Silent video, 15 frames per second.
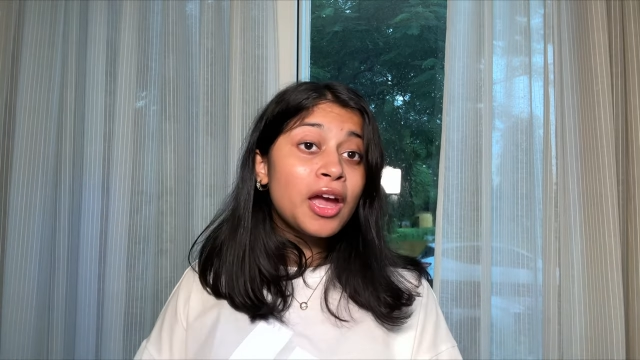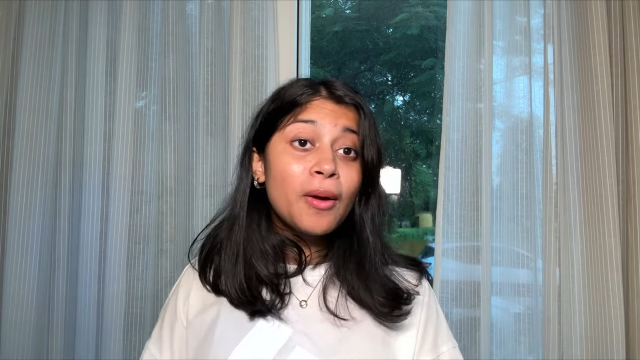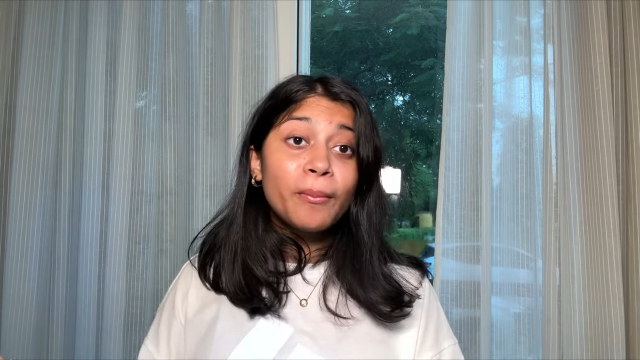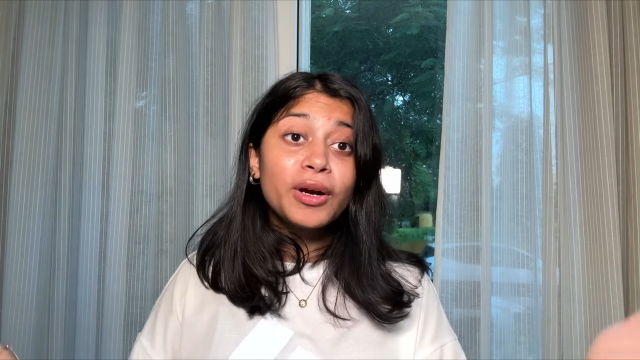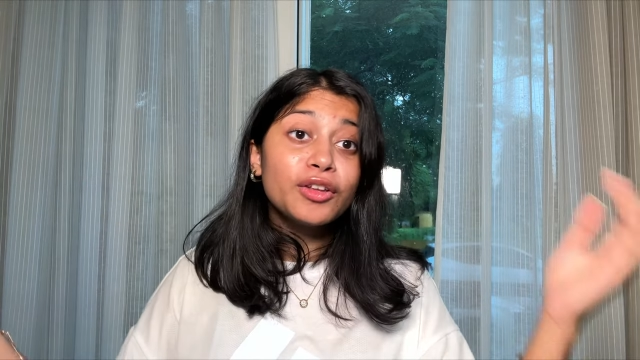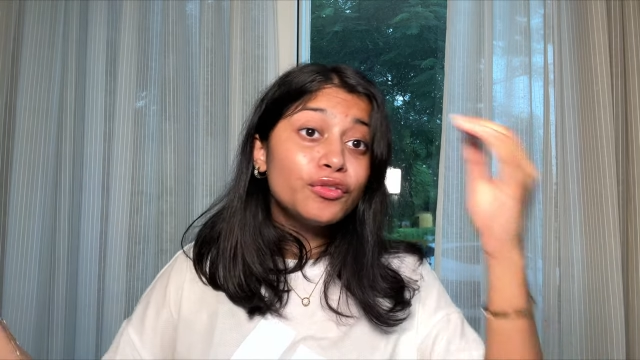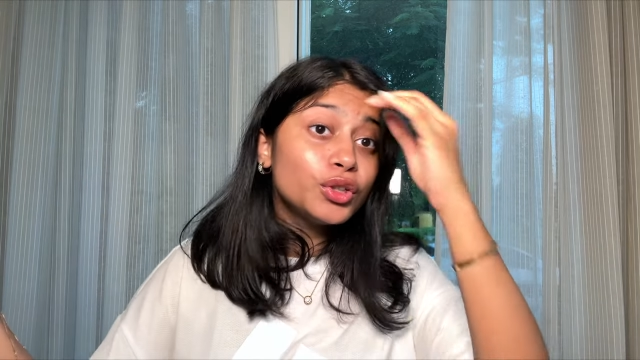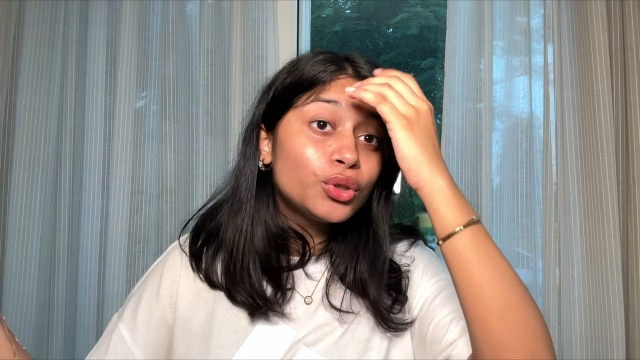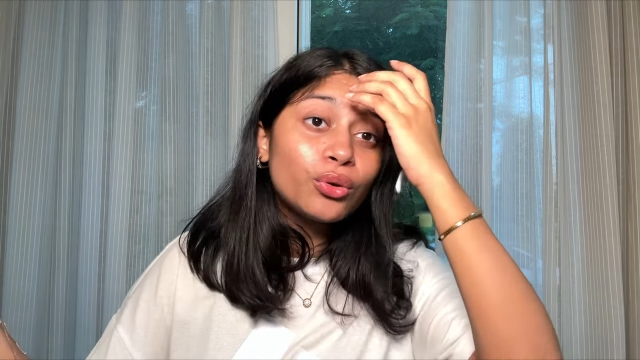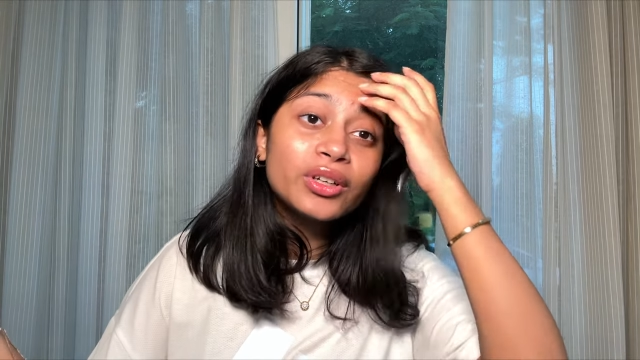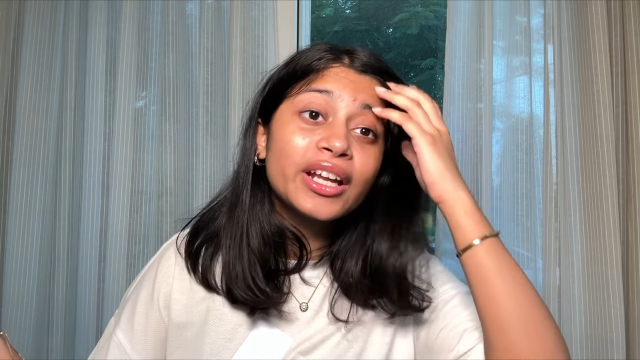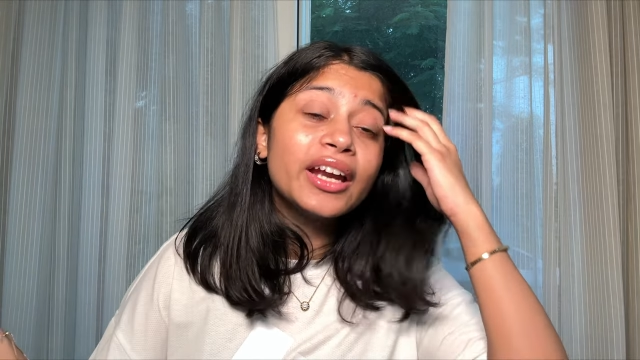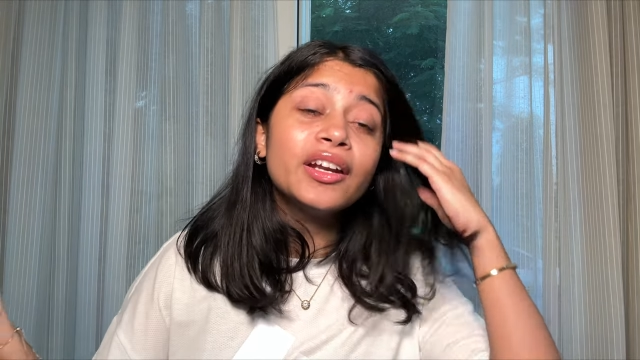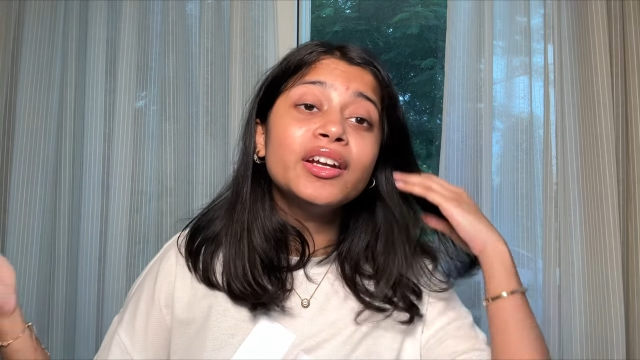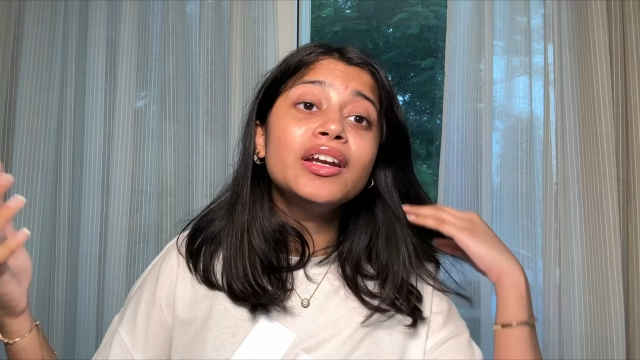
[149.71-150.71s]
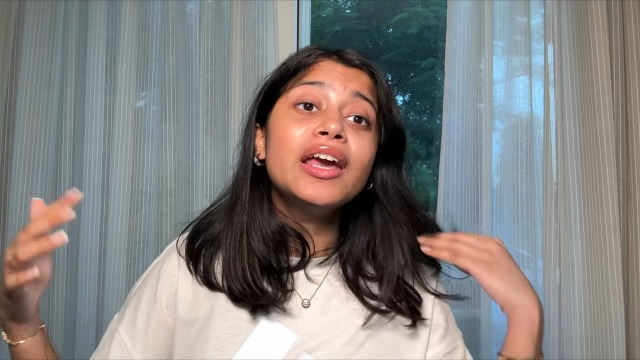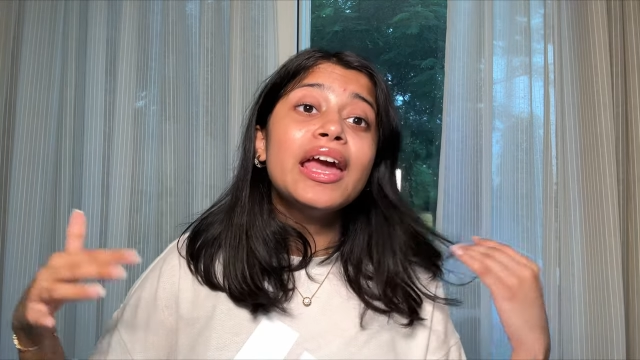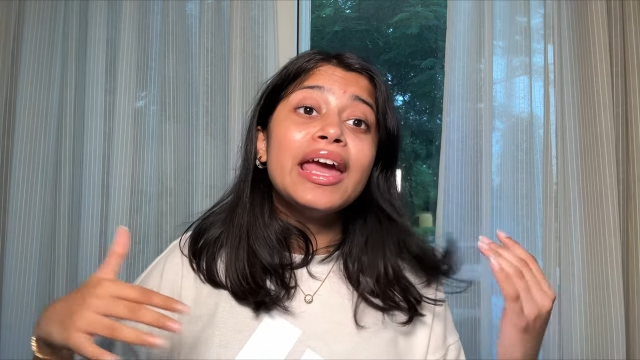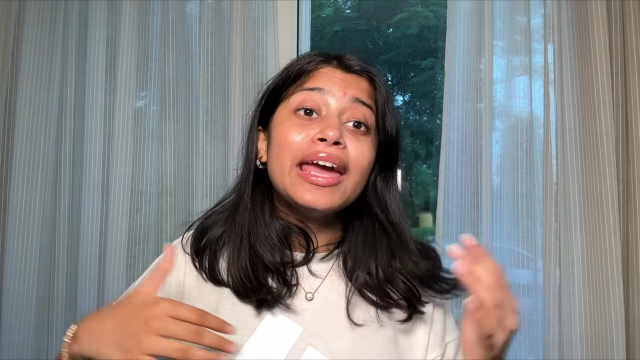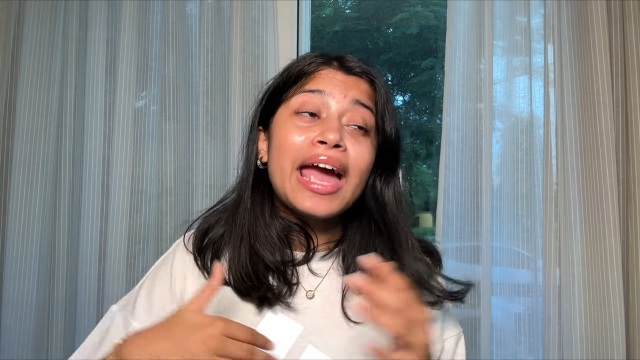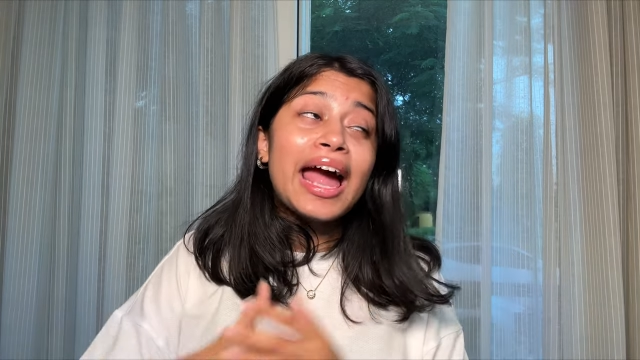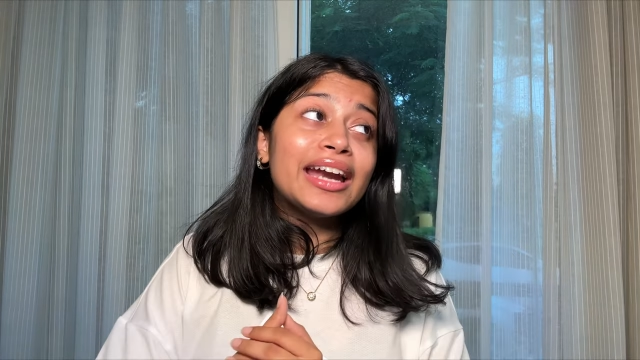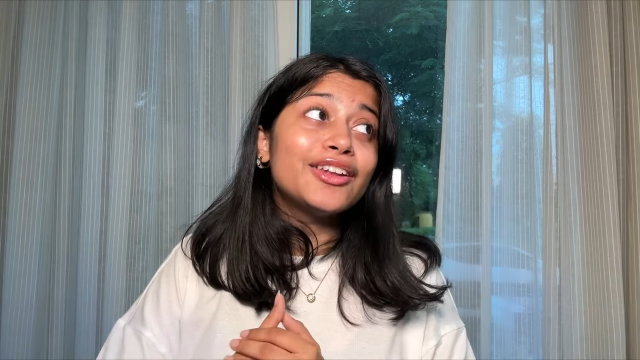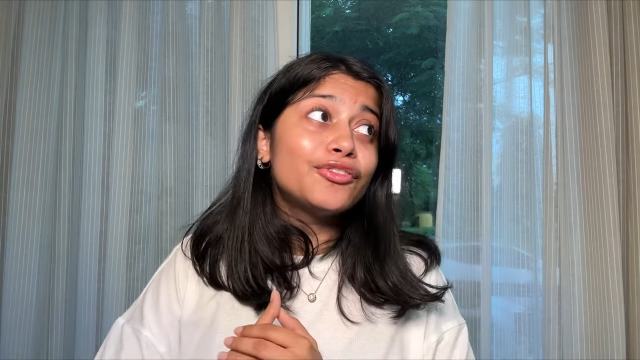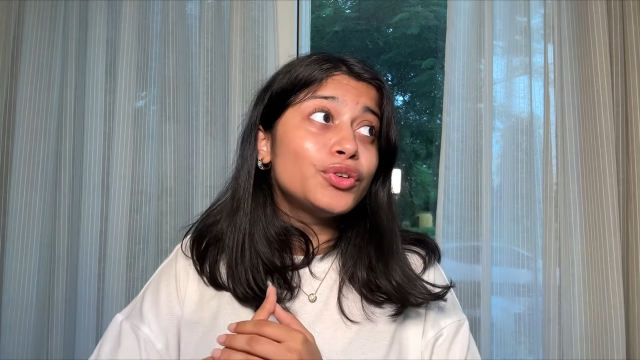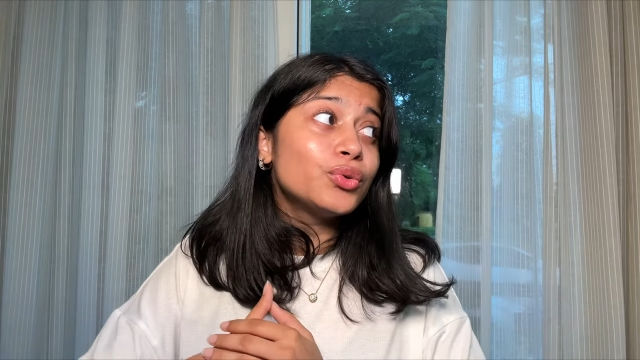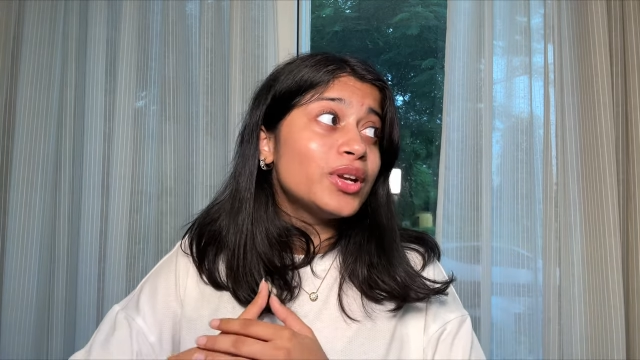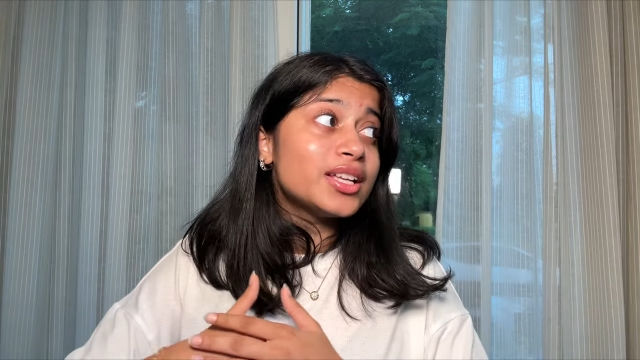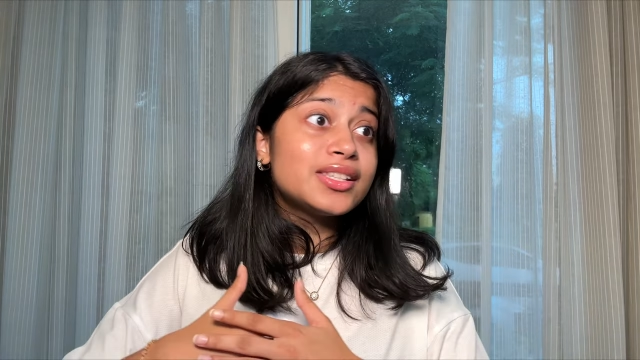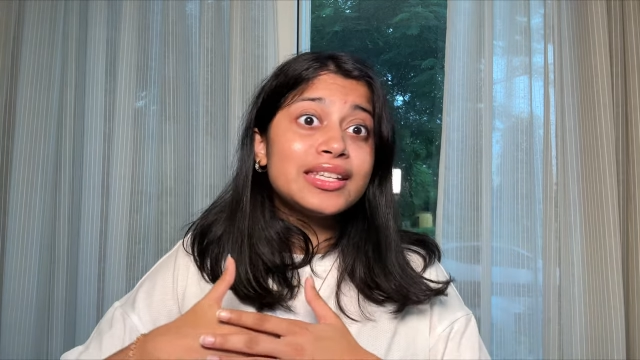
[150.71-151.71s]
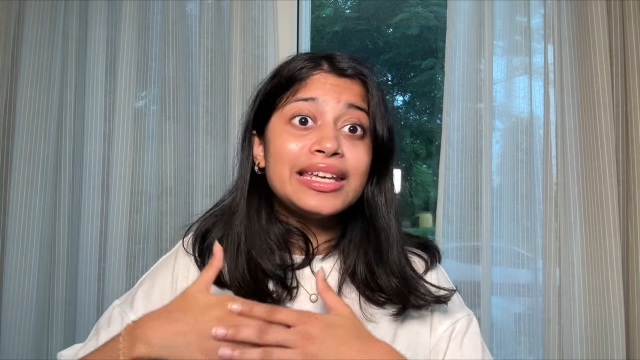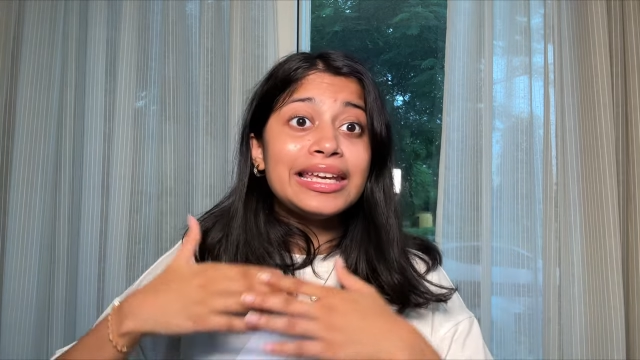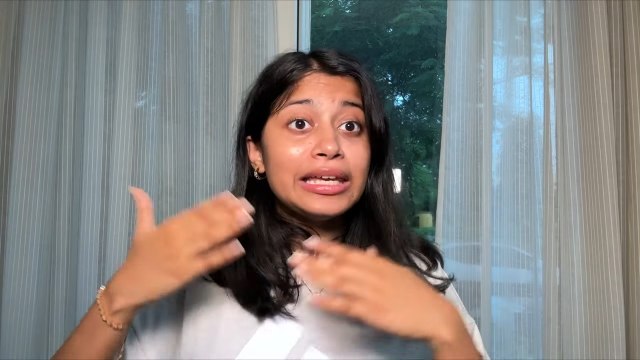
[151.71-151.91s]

But if you don't get it, and if you, let's say,